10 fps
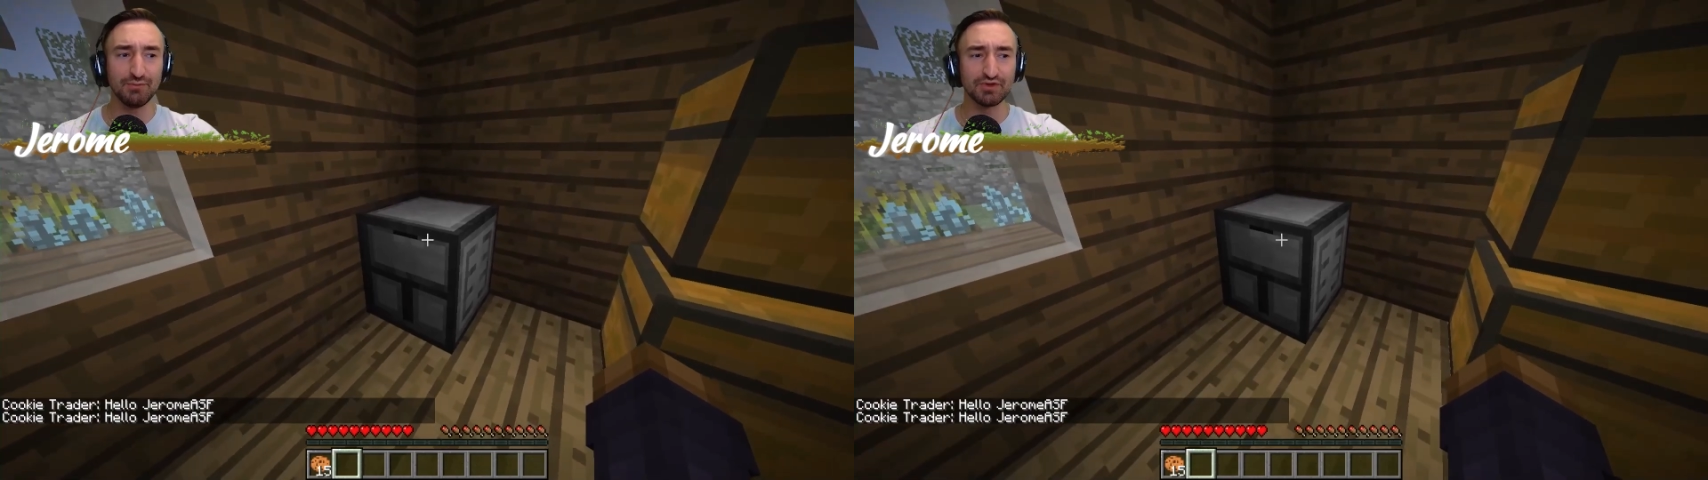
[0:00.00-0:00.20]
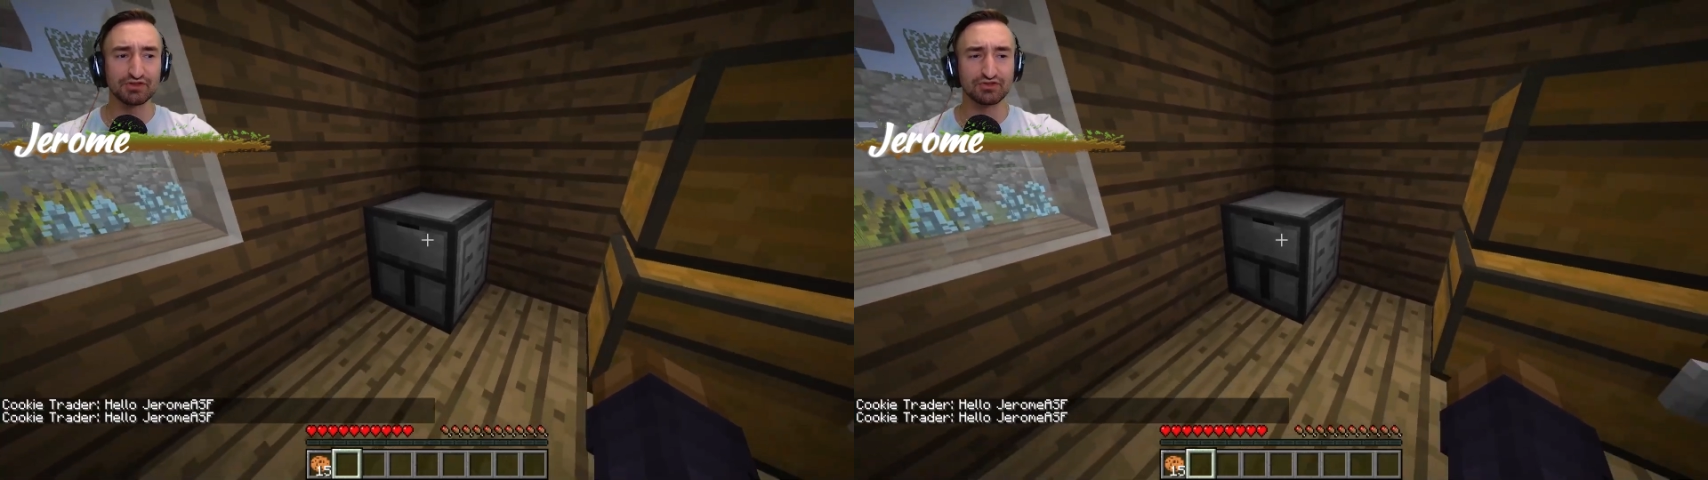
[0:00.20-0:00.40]

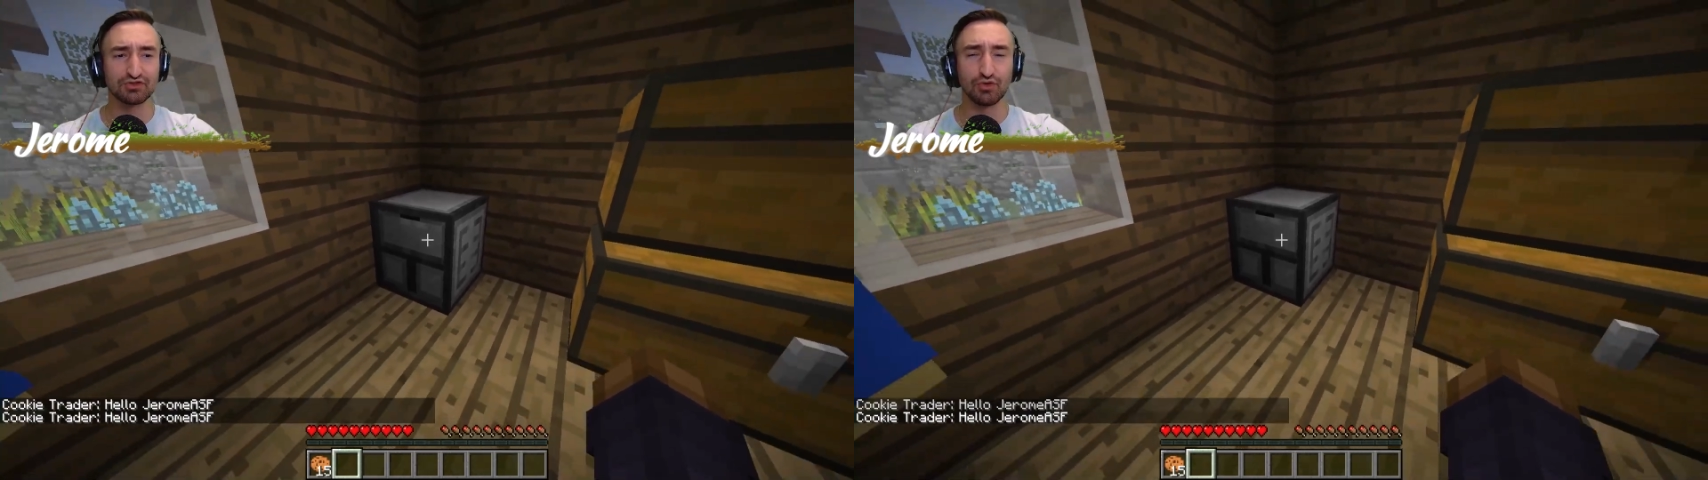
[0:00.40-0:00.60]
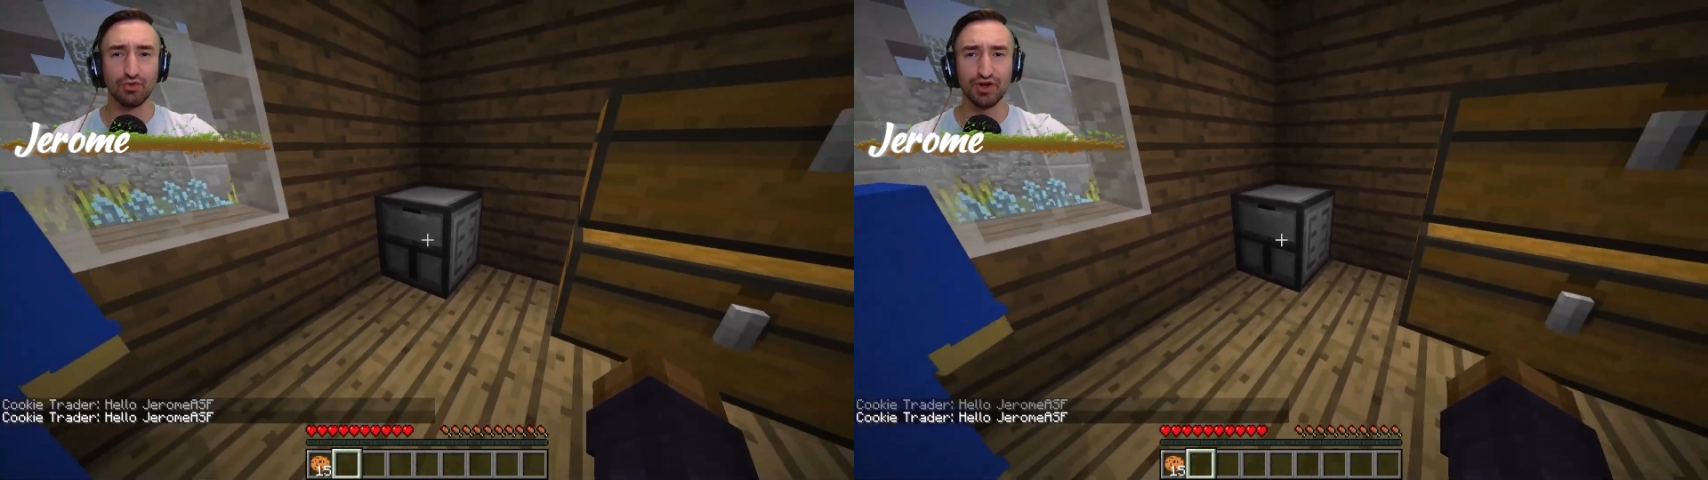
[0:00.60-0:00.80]
was
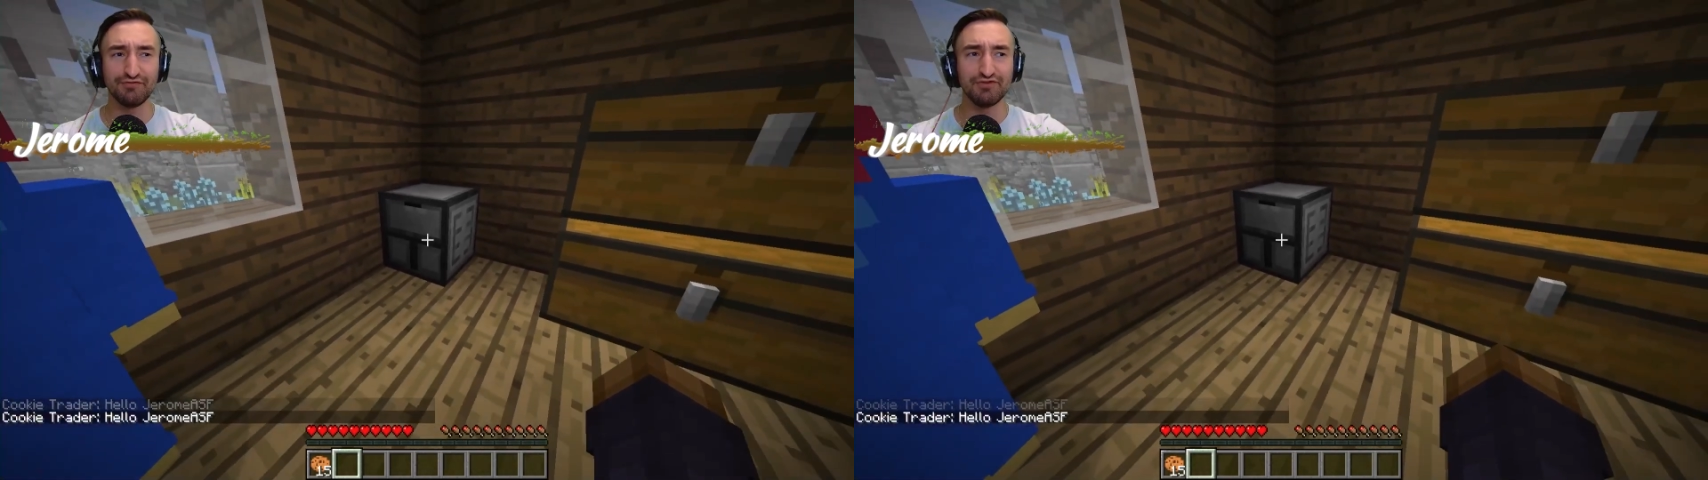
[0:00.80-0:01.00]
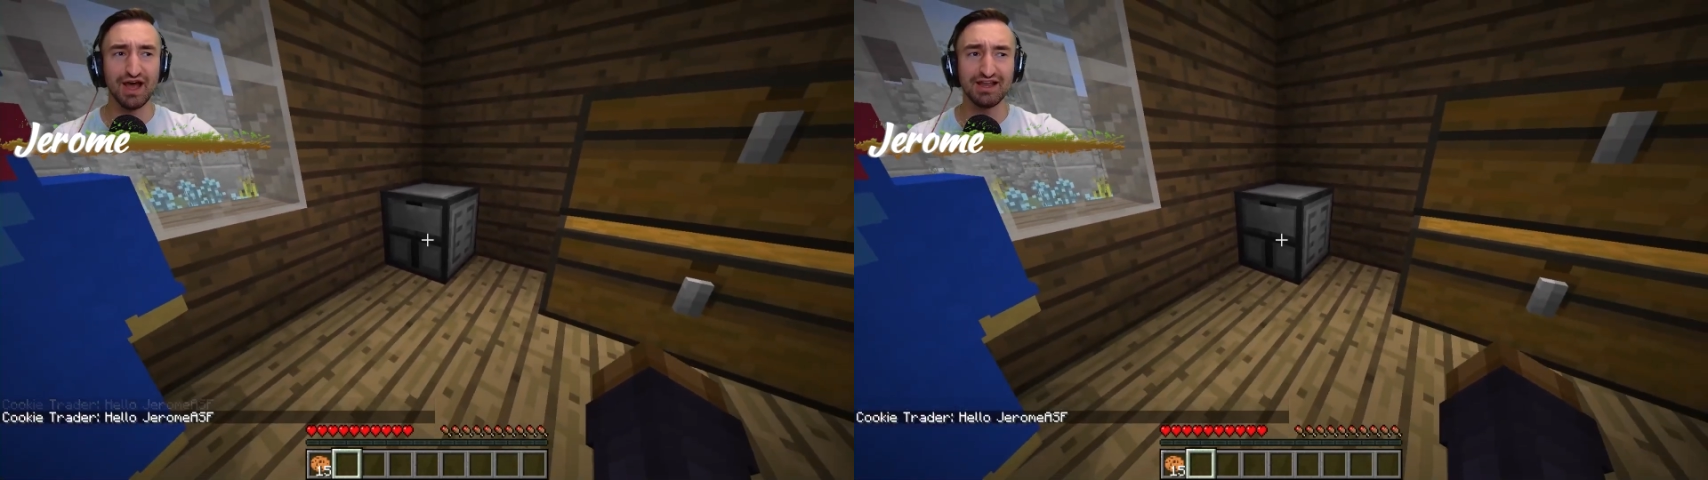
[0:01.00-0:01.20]
sort
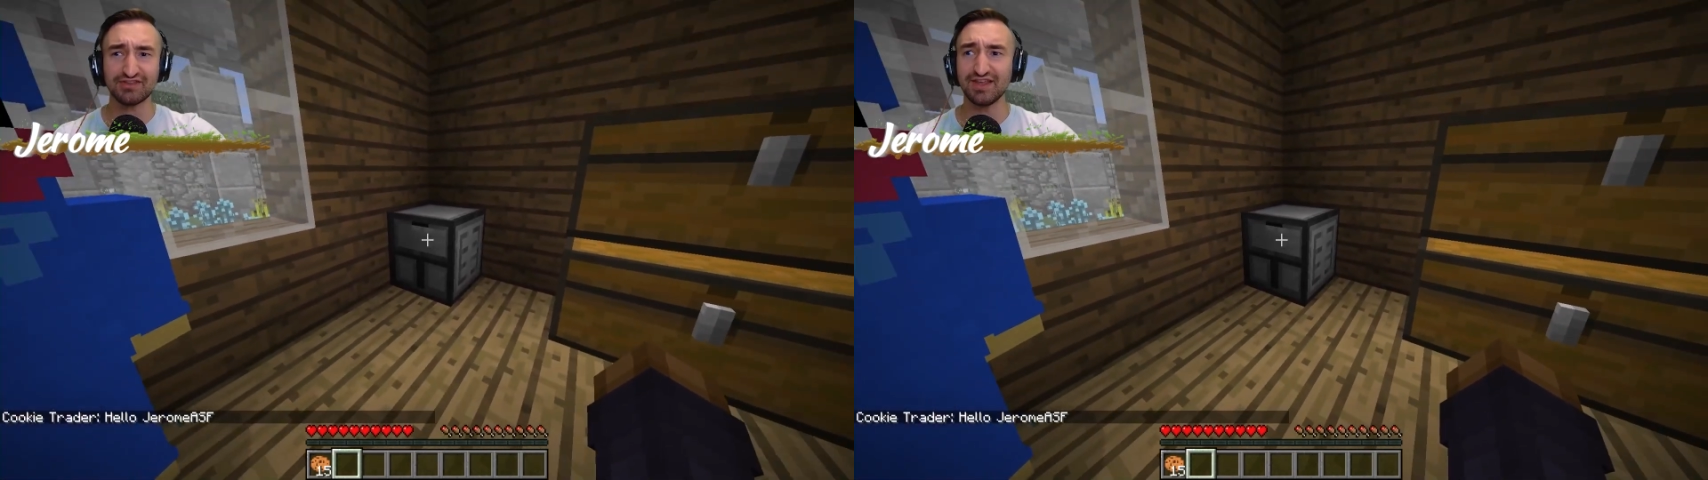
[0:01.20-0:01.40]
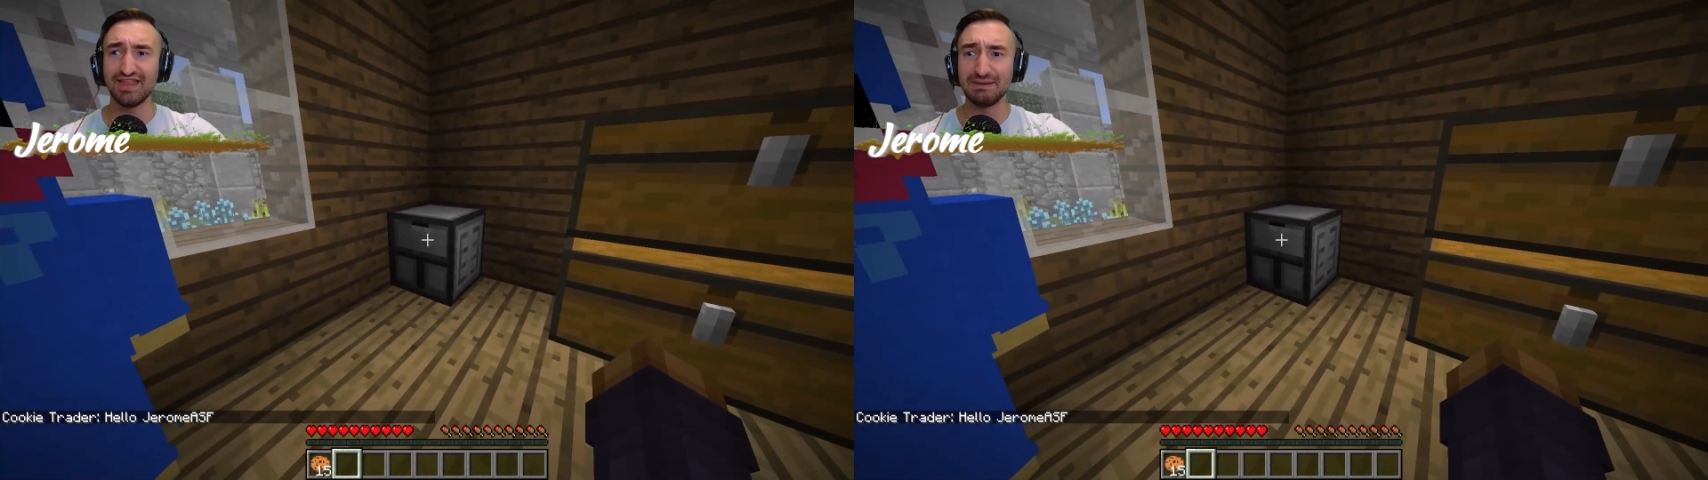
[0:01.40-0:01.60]
of nice and